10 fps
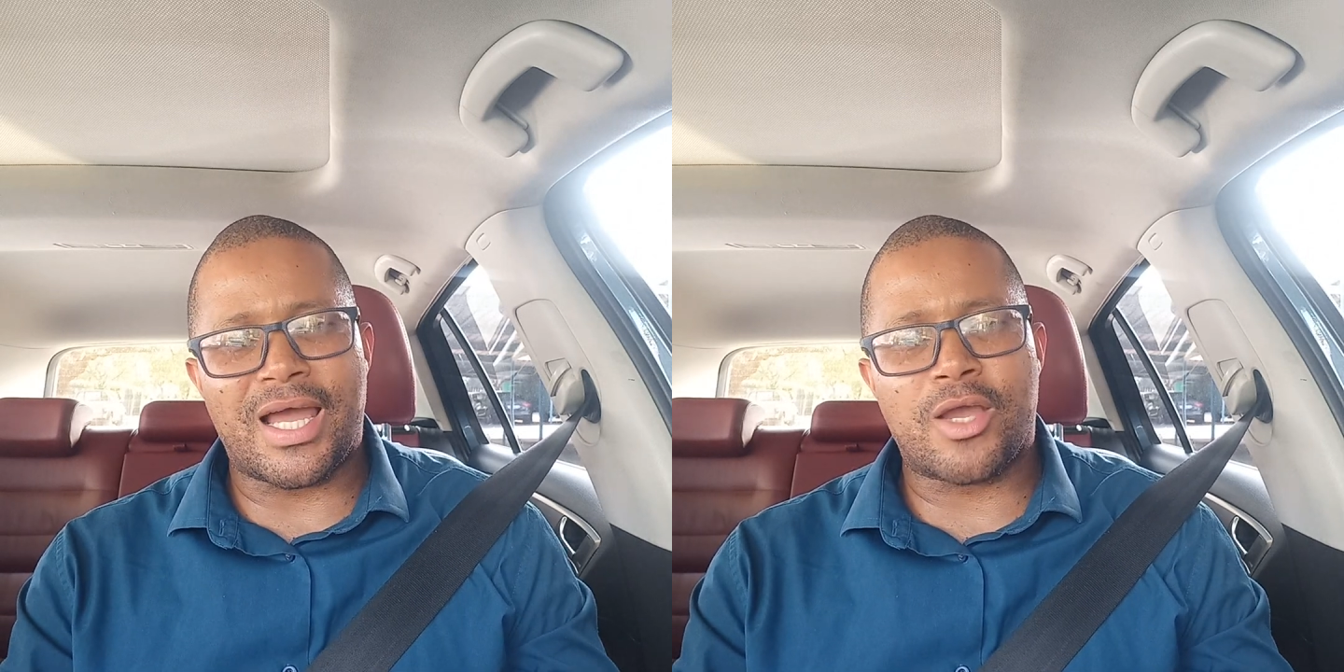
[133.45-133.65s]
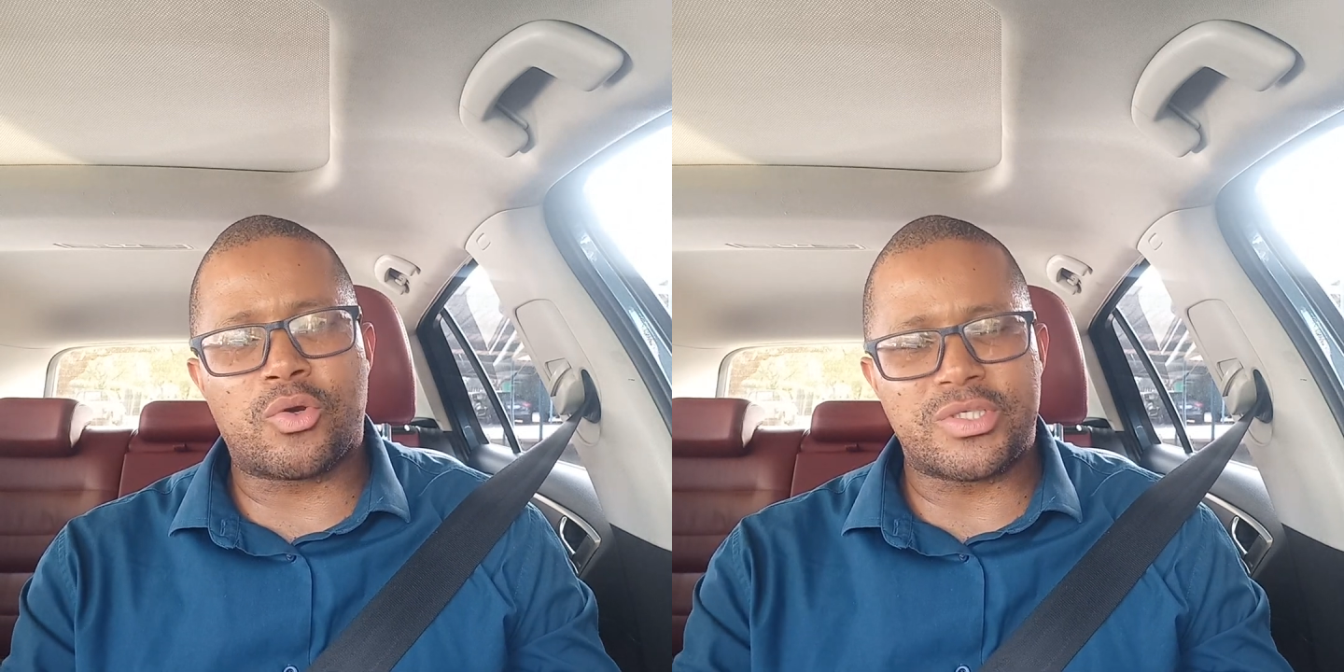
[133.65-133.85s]

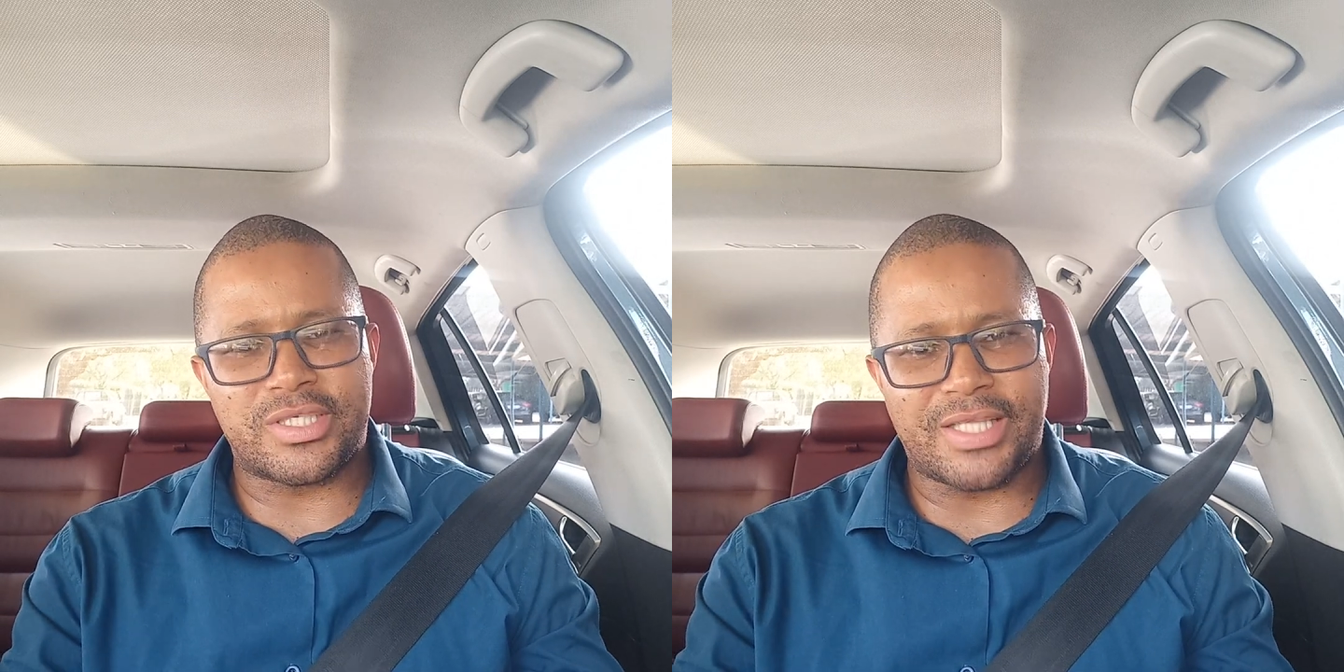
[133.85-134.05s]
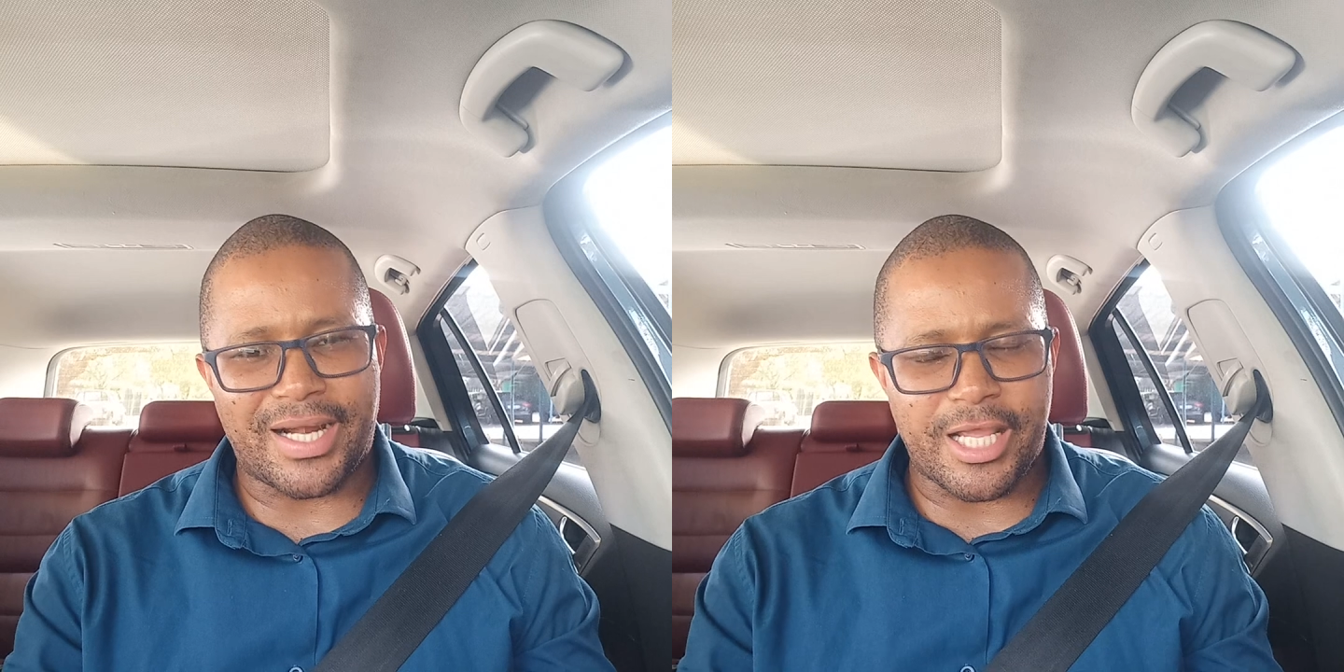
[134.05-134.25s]
are a
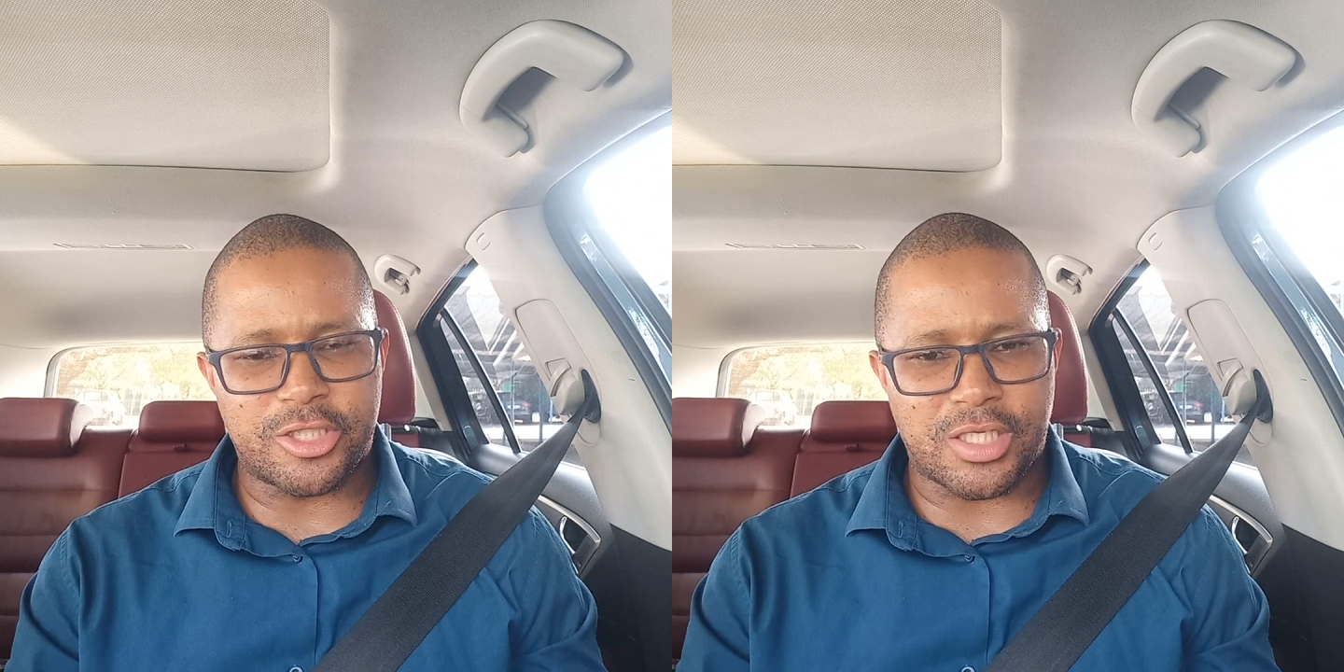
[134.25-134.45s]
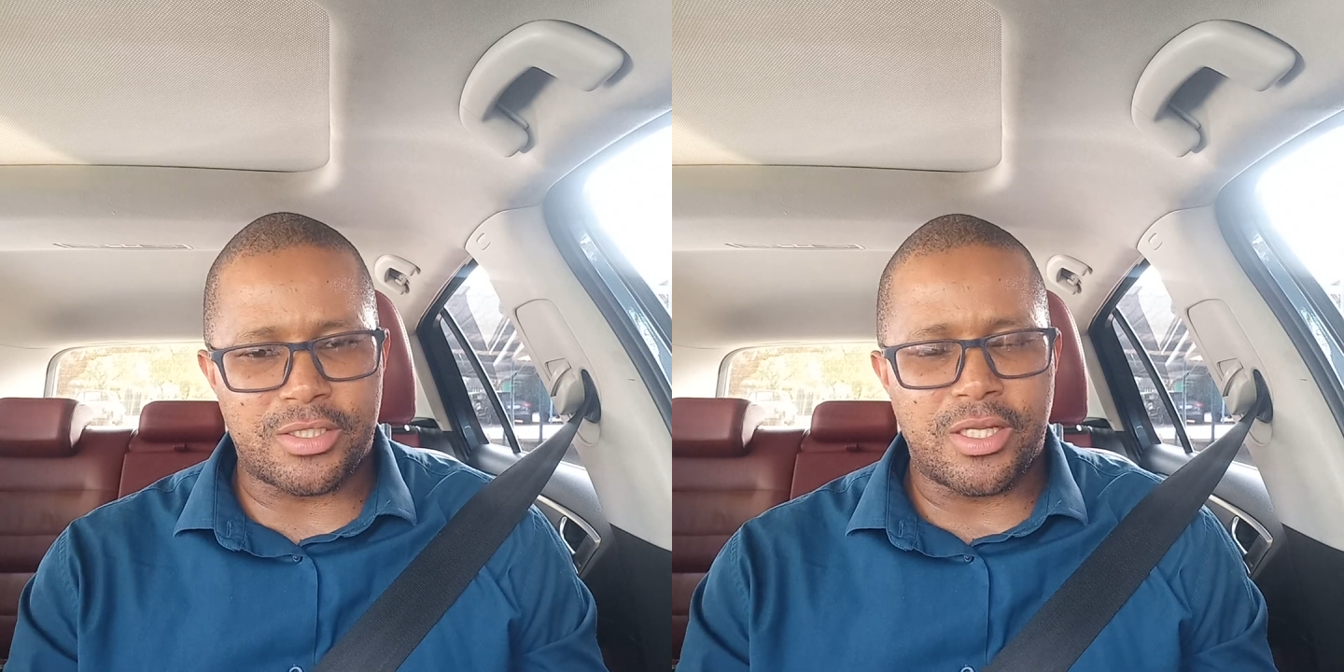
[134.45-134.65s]

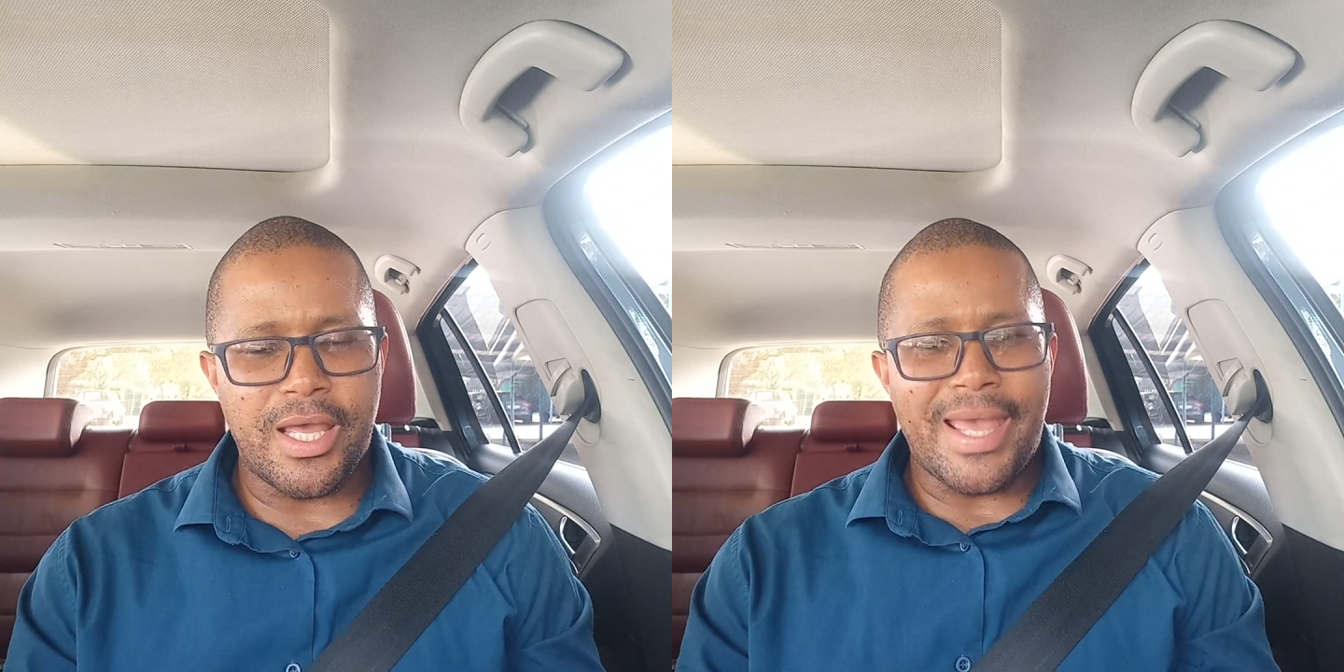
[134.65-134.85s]
consideration